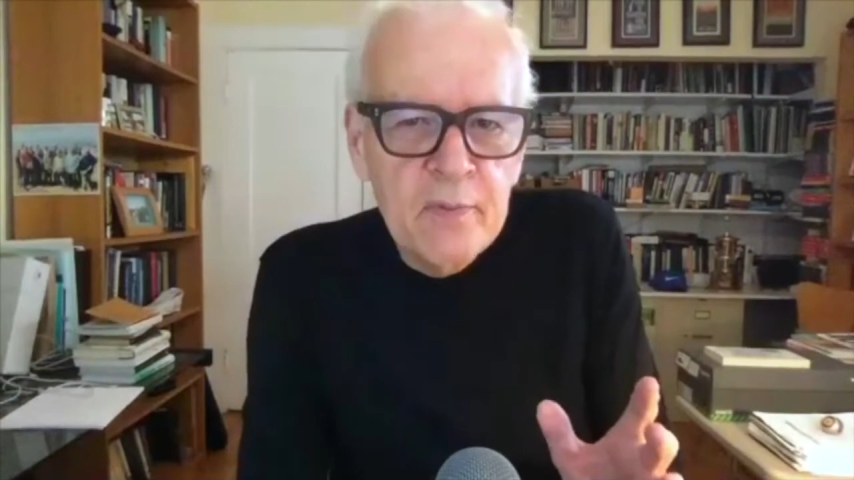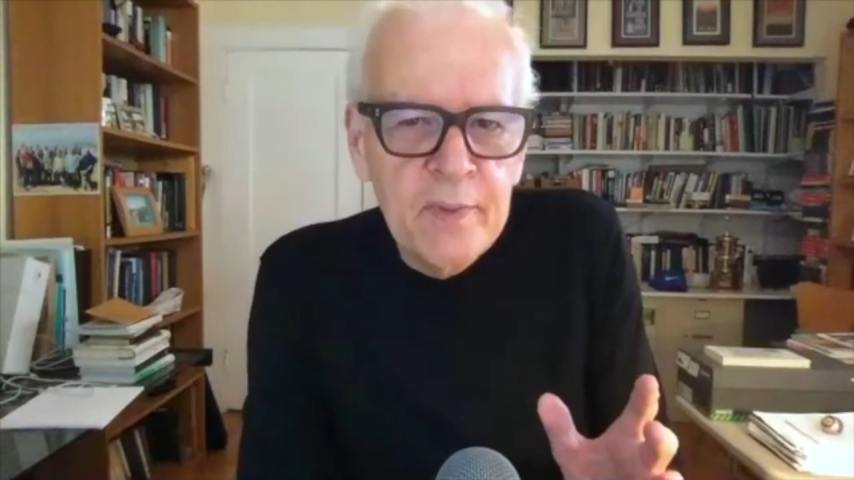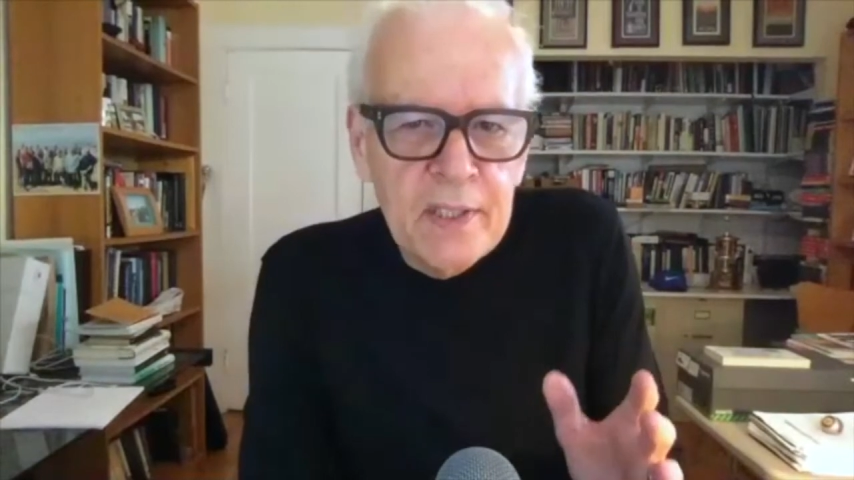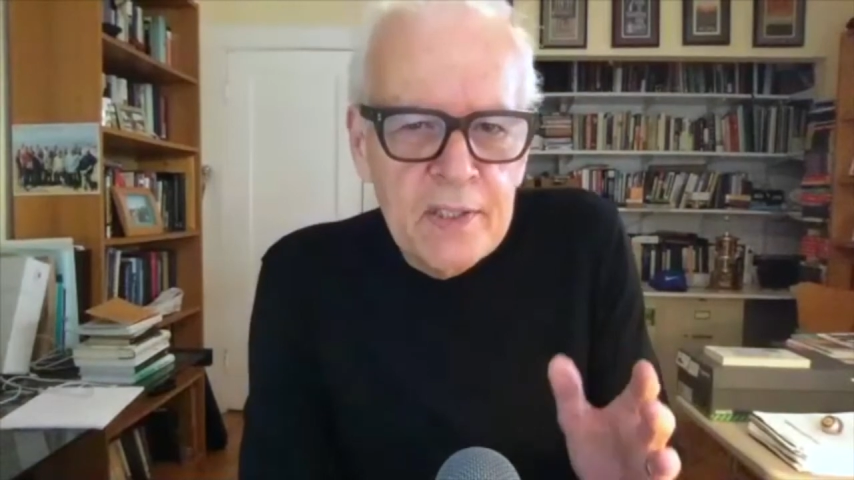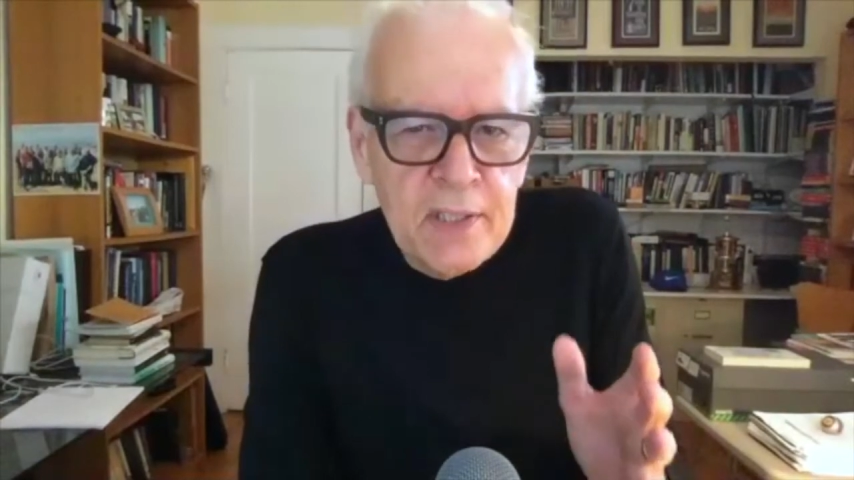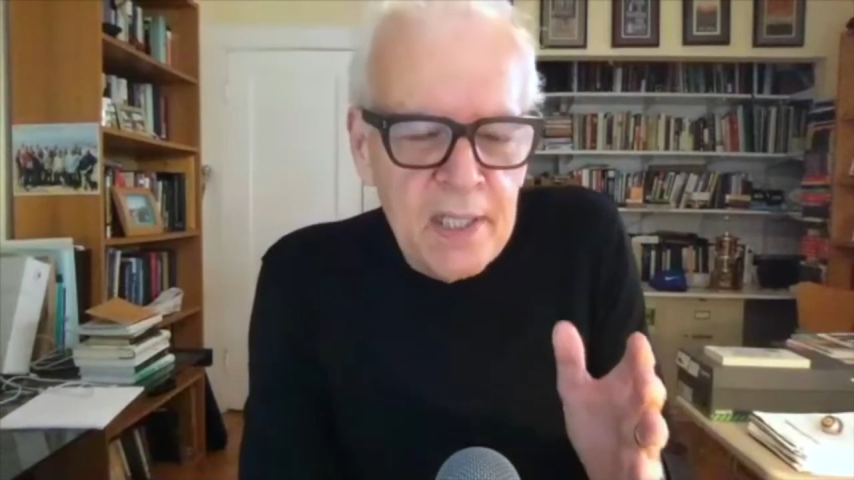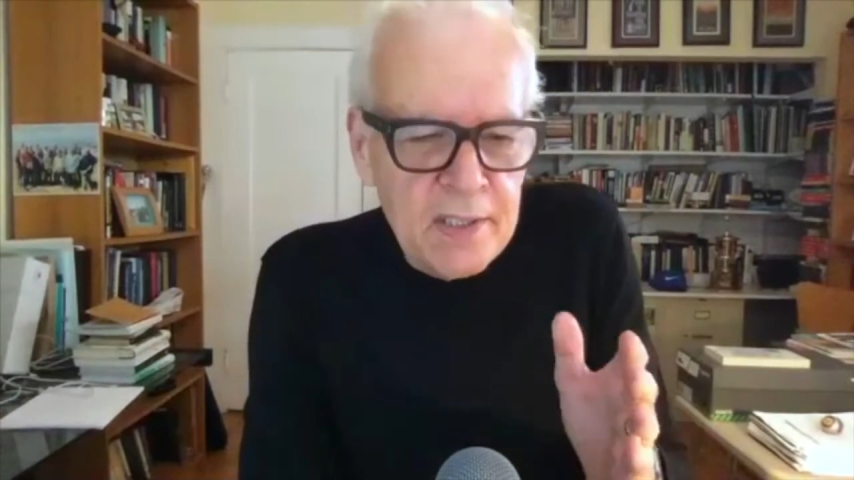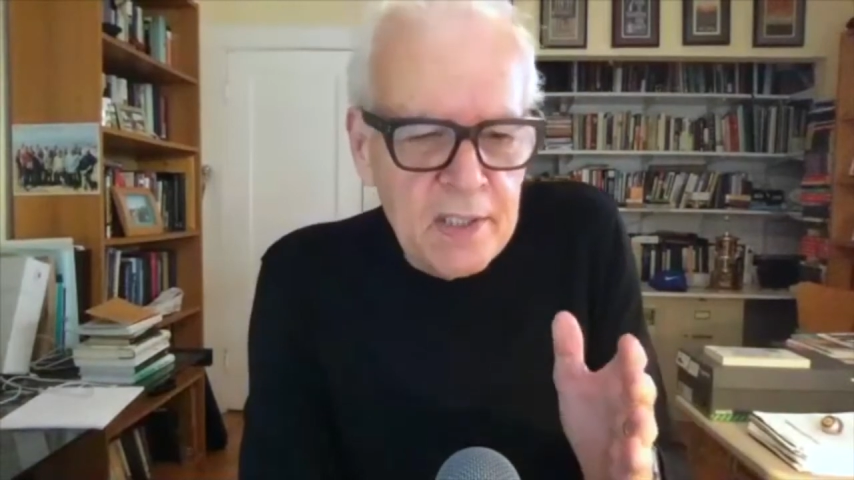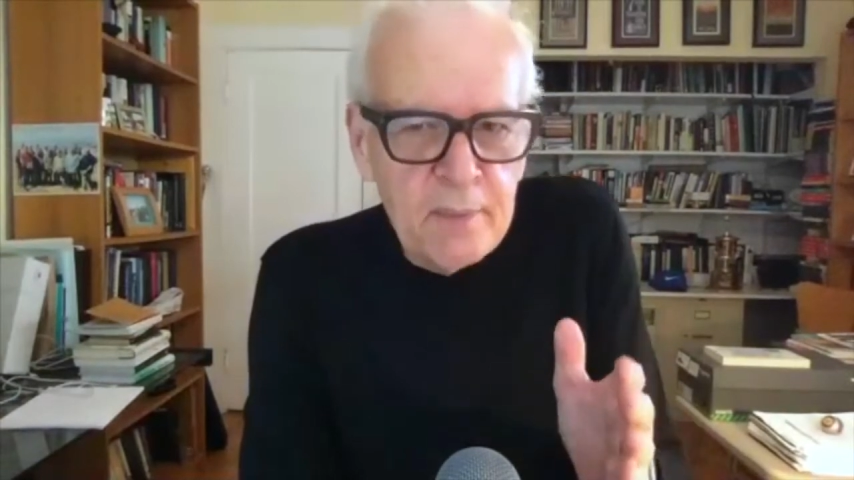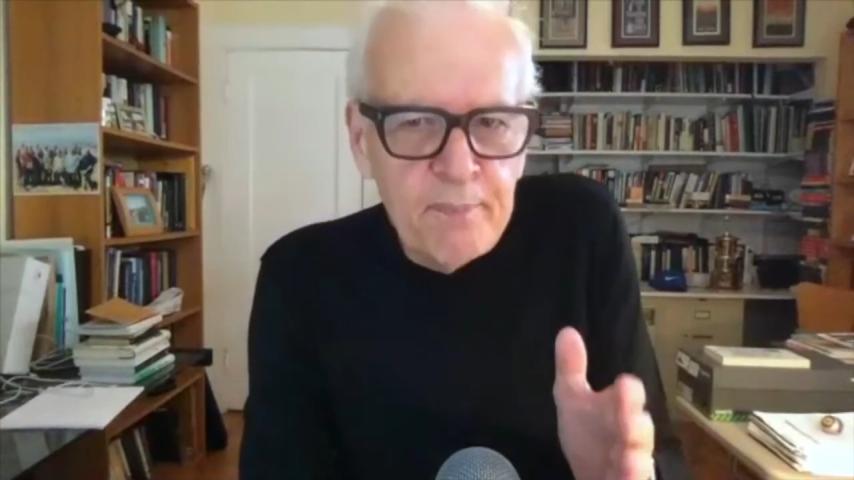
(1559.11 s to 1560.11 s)
when he sees
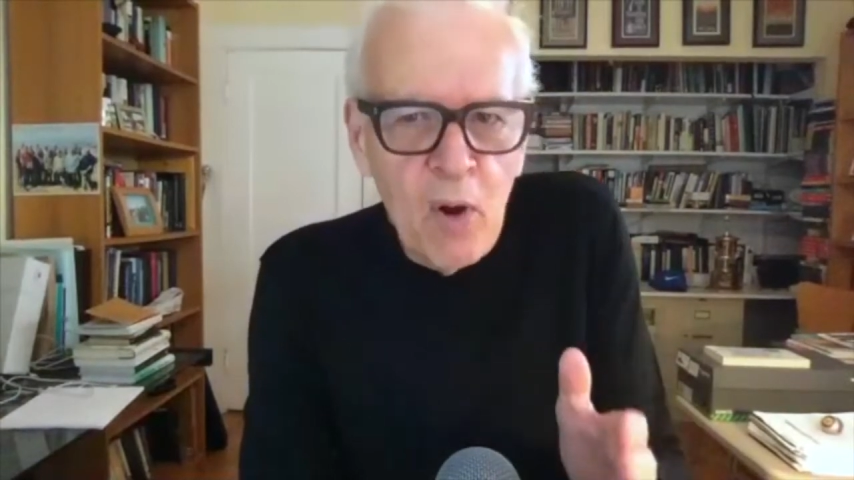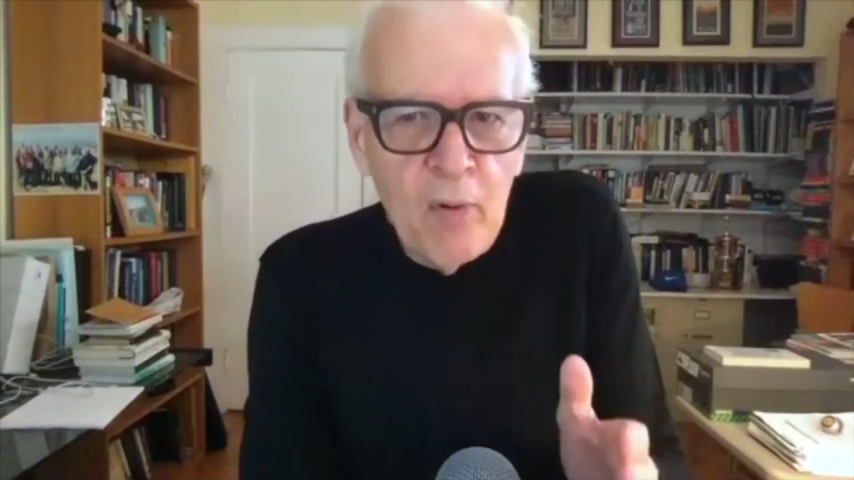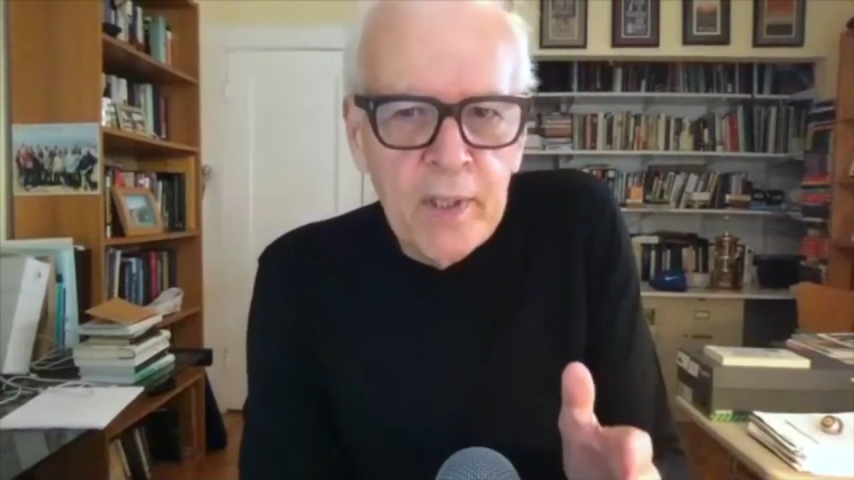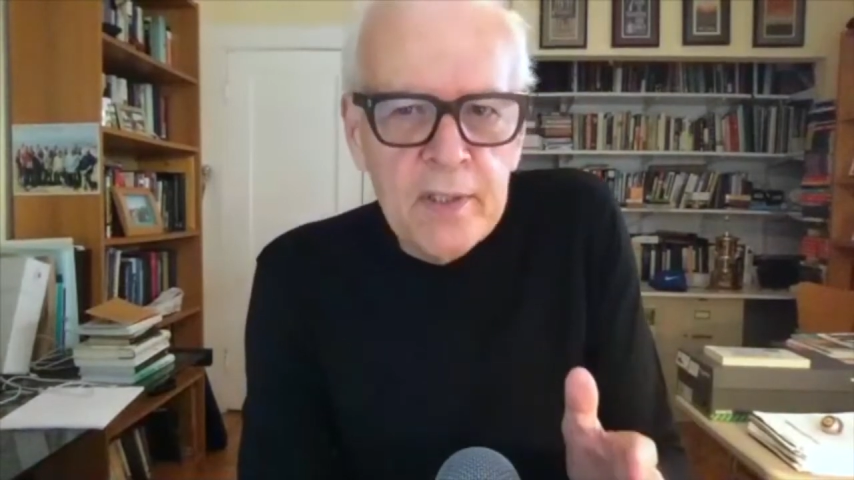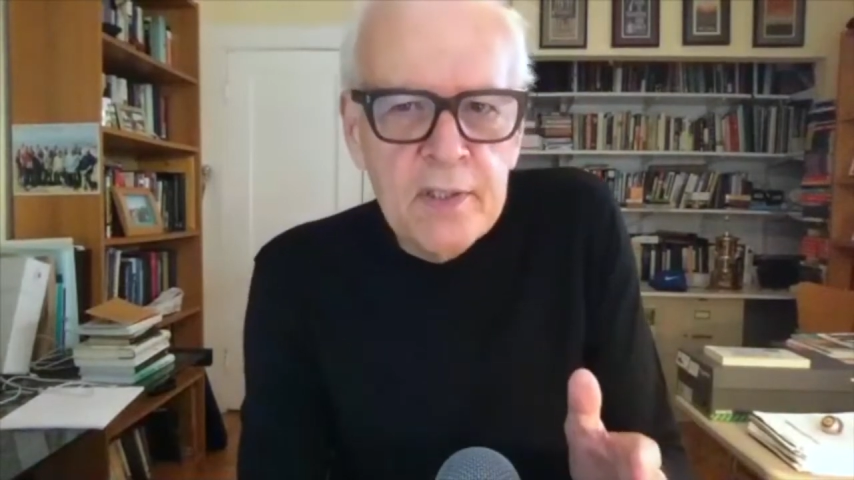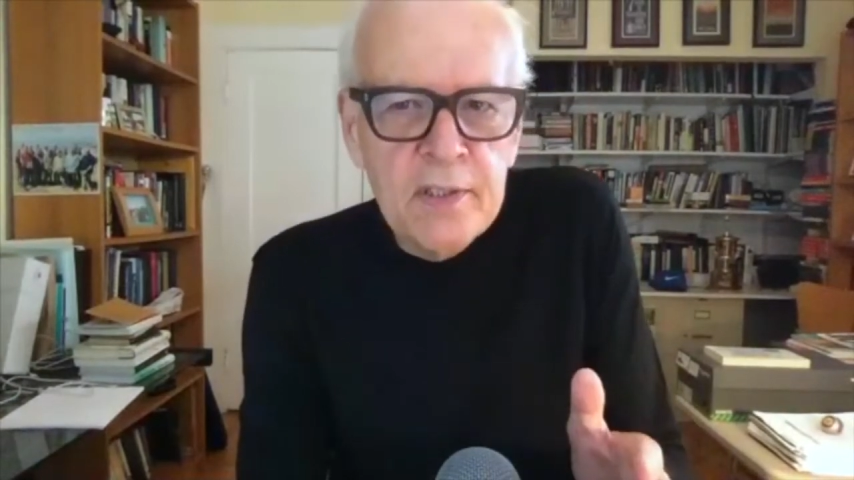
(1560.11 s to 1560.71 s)
his opponents